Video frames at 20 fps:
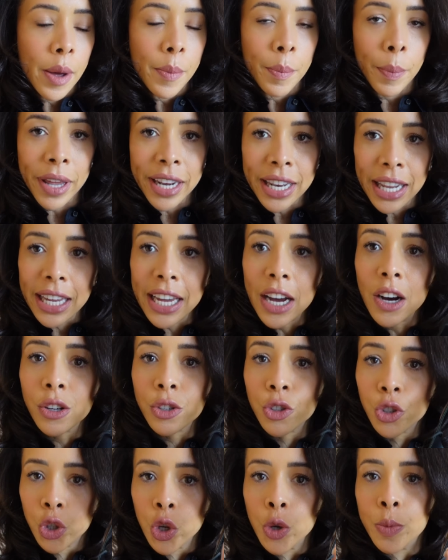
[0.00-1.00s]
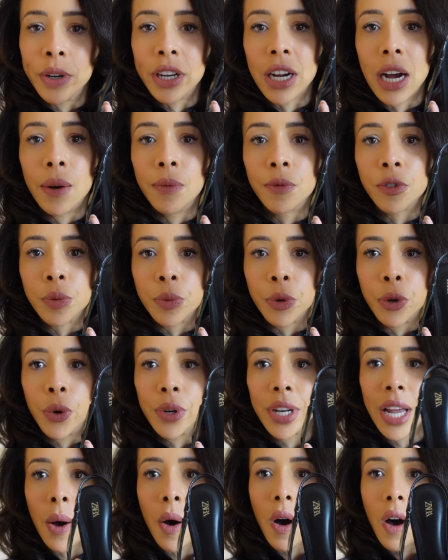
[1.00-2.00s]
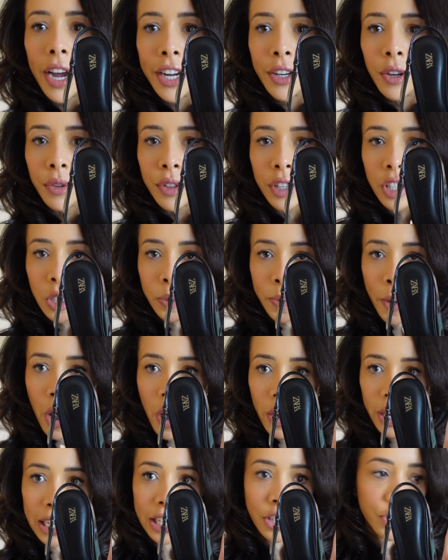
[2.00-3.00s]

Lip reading: But they are super comfortable. Now, I got the sparkly